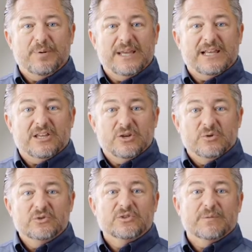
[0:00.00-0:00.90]
being
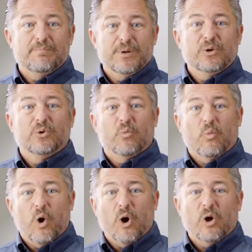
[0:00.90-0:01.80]
used to build a
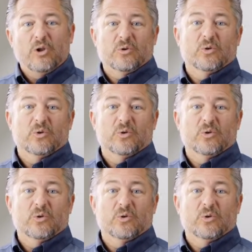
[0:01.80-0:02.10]
wall